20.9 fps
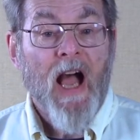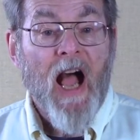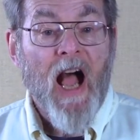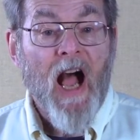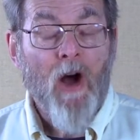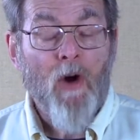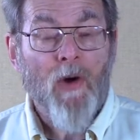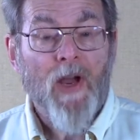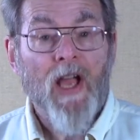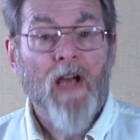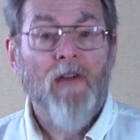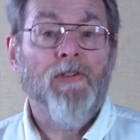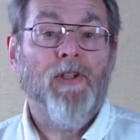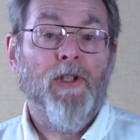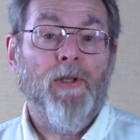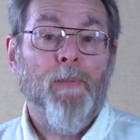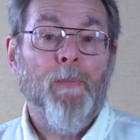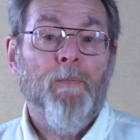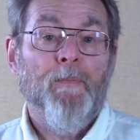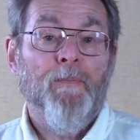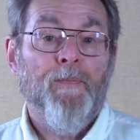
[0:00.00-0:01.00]

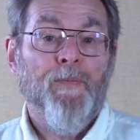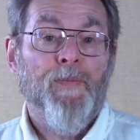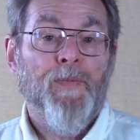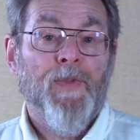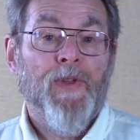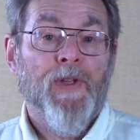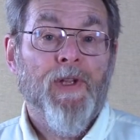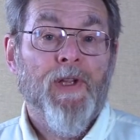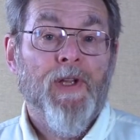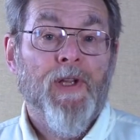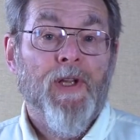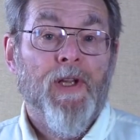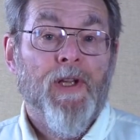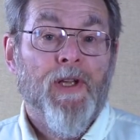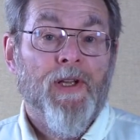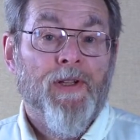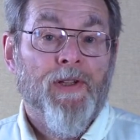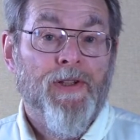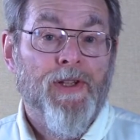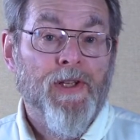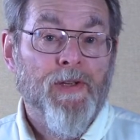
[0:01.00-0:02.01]
However,
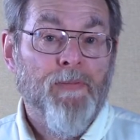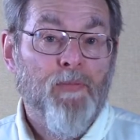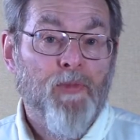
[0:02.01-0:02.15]
the